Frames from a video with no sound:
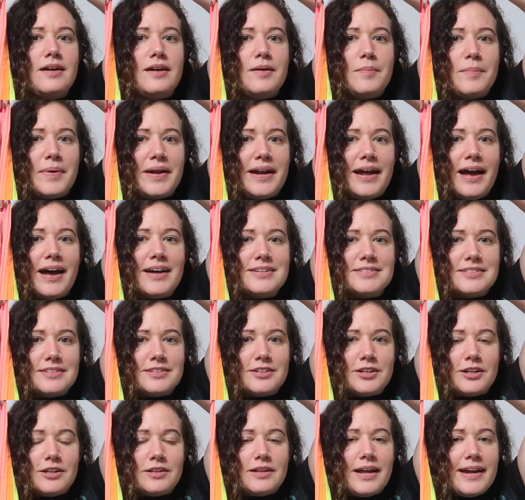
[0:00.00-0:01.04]
but it has a
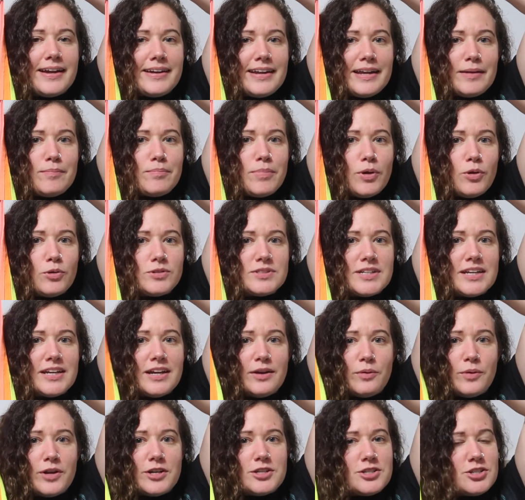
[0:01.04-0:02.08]
little lightning bolt
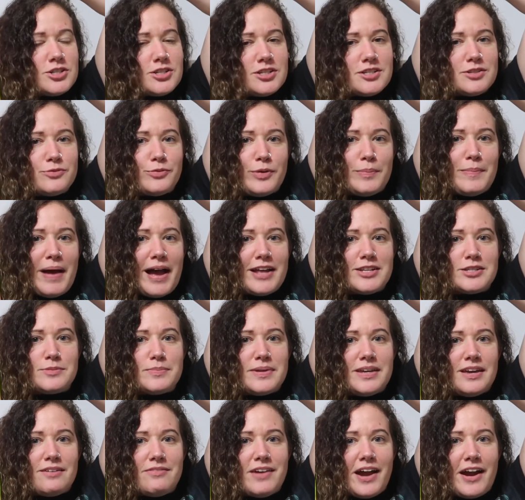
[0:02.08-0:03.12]
here, which just reminds
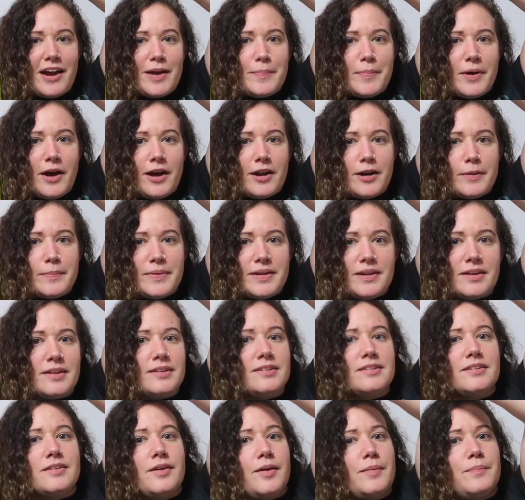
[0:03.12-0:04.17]
me of Harry Potter
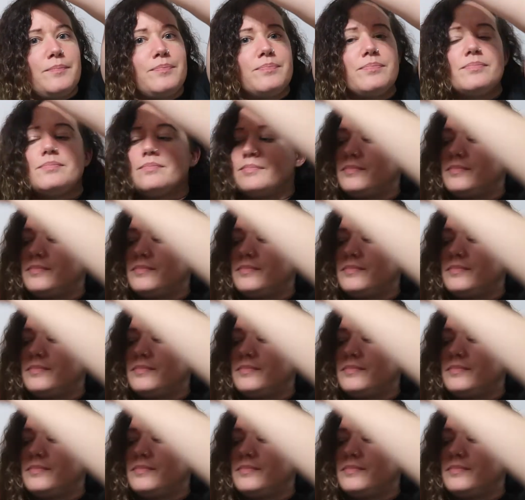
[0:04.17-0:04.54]
because I'm